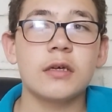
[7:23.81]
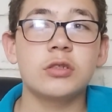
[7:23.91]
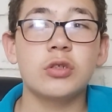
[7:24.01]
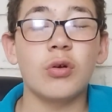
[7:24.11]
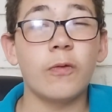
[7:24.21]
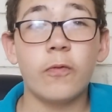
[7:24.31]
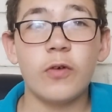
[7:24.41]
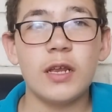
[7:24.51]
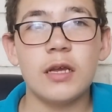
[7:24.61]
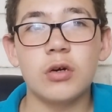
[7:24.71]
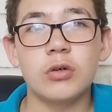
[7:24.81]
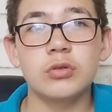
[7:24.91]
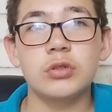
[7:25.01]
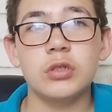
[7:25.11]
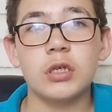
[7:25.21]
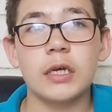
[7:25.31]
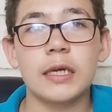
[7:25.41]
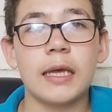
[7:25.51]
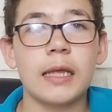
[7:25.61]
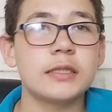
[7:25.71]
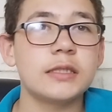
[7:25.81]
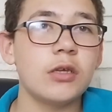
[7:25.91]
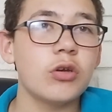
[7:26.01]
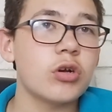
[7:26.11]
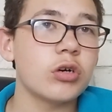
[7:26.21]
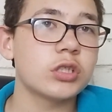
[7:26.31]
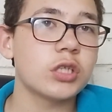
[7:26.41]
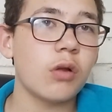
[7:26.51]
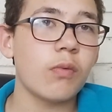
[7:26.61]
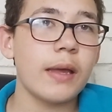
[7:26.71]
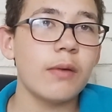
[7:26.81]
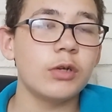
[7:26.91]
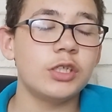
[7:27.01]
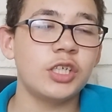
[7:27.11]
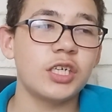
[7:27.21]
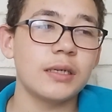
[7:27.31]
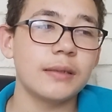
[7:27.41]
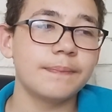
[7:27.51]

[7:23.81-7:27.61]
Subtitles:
scored 3 goals against Newcastle away, which,